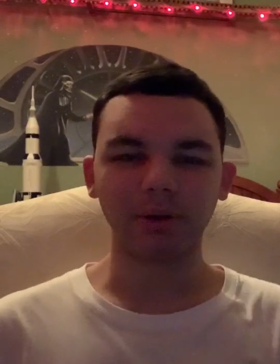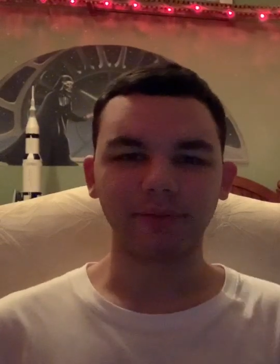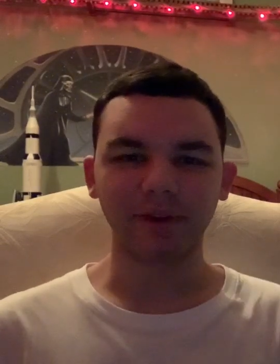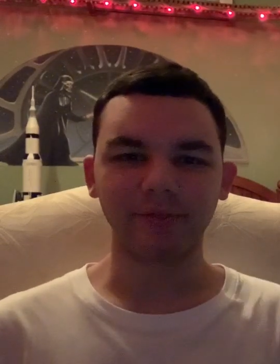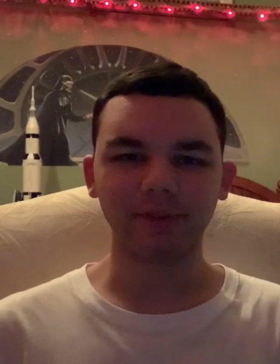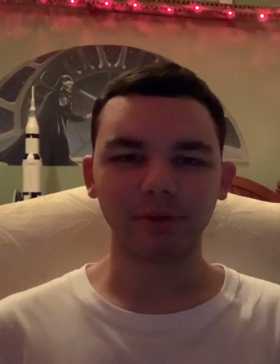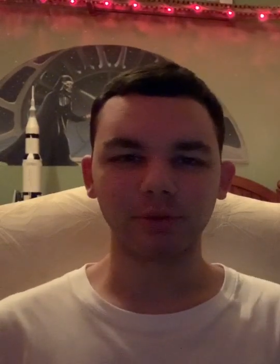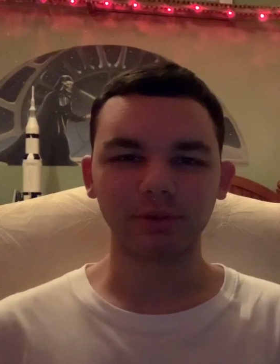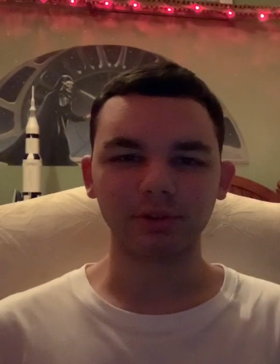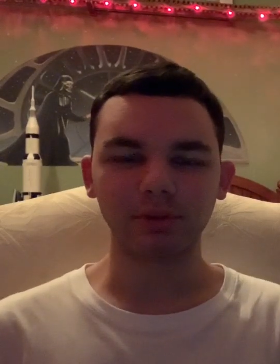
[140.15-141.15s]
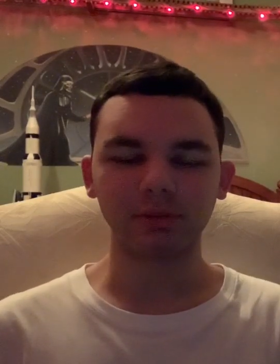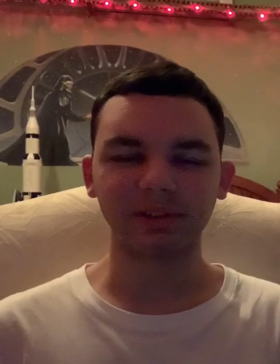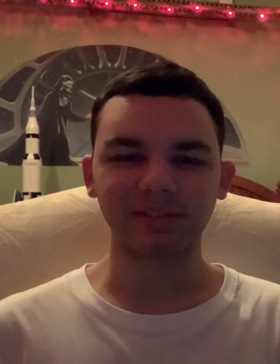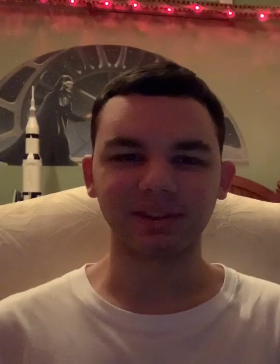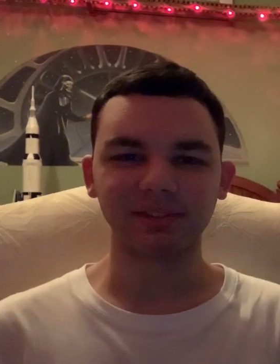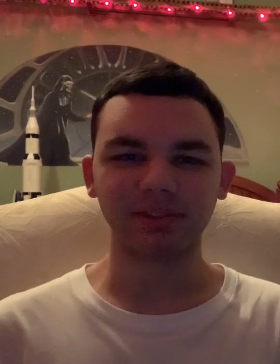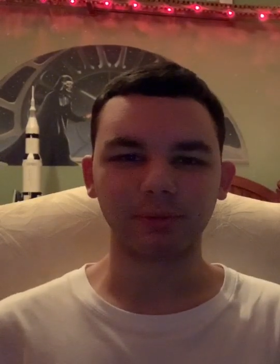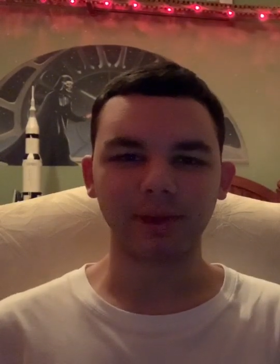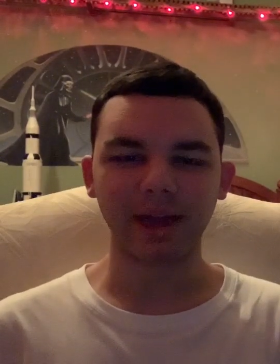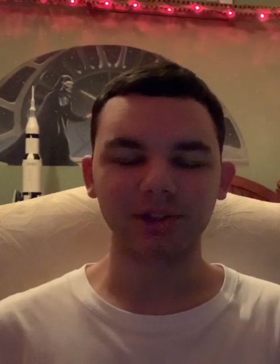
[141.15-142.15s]
And without further ado, let's get into the
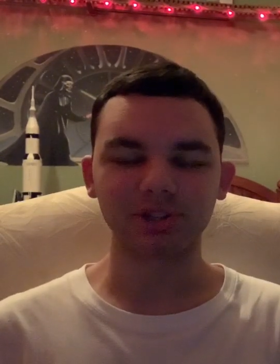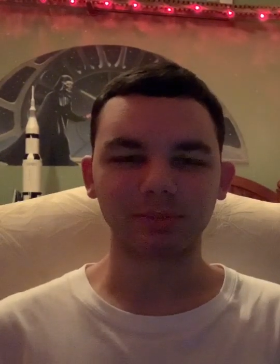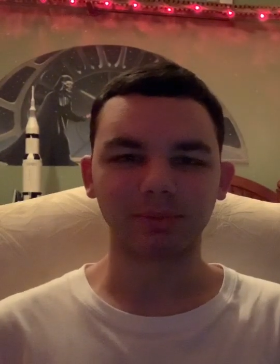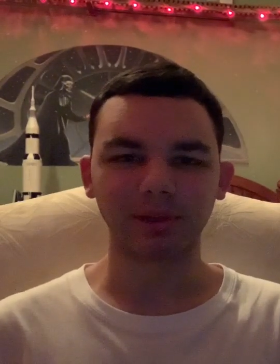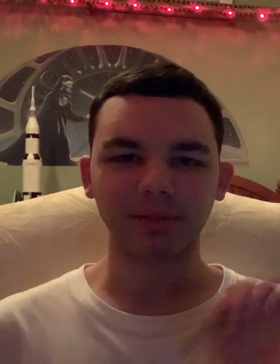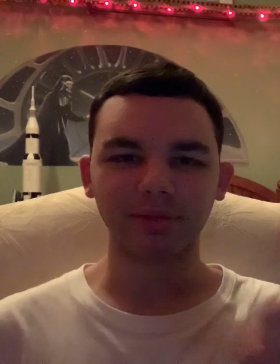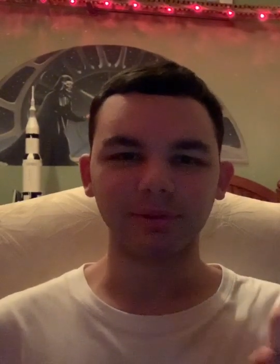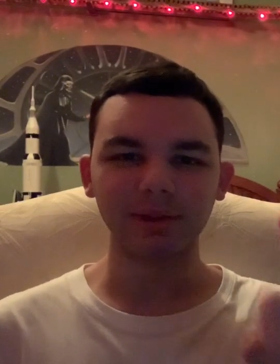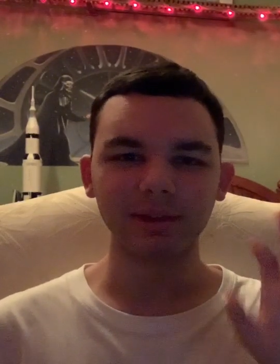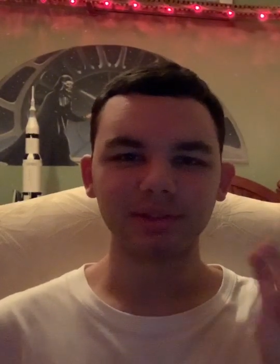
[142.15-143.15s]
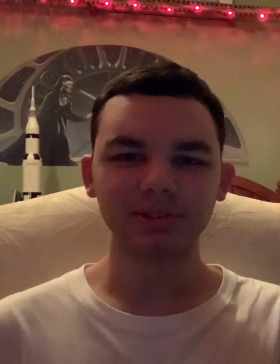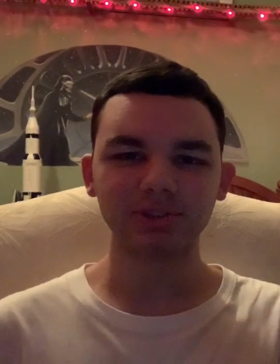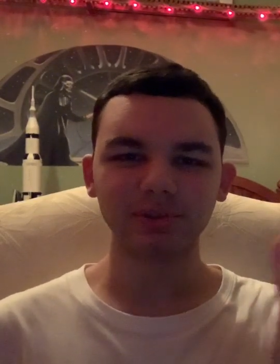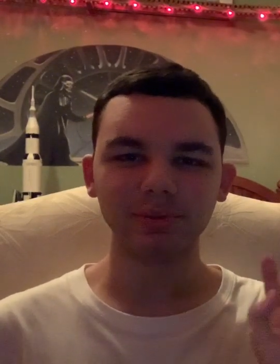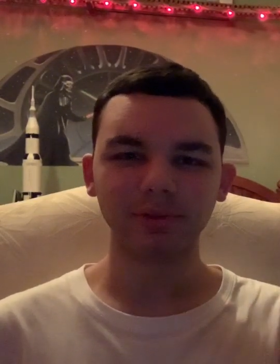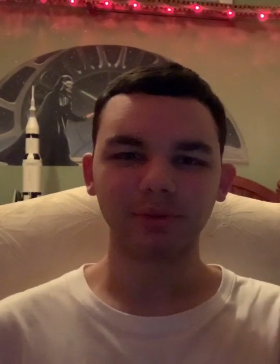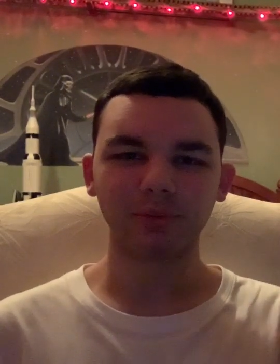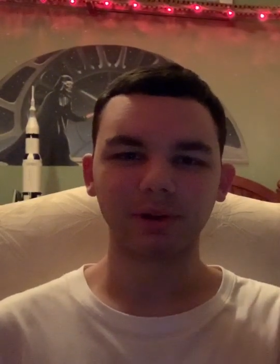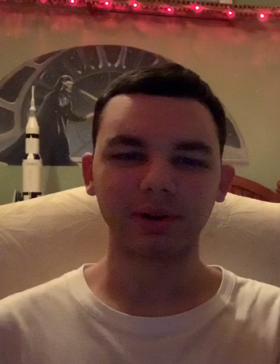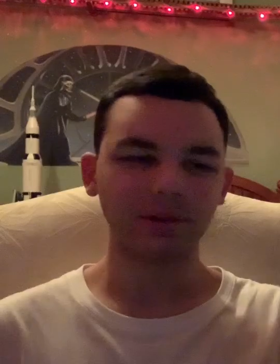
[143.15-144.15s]
reaction. Playing in three, two,
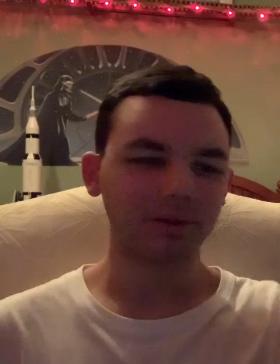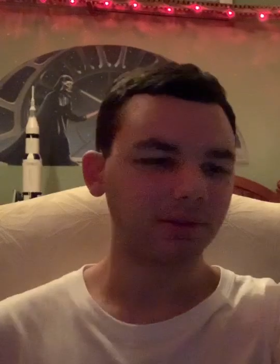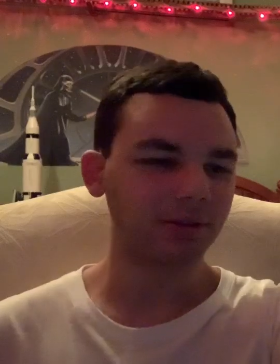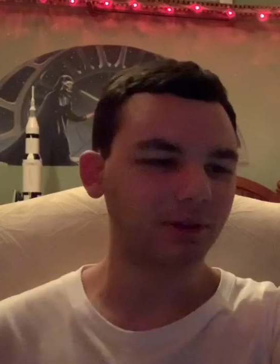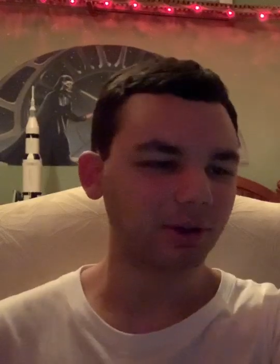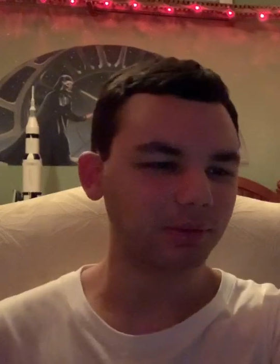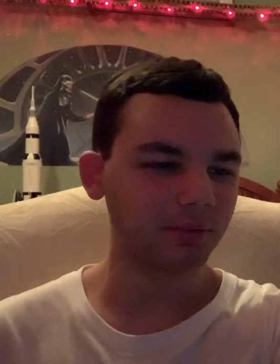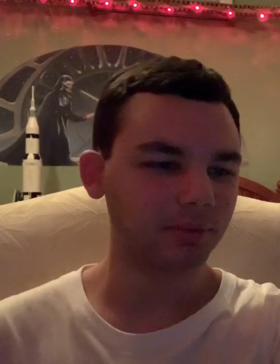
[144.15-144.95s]
one, go.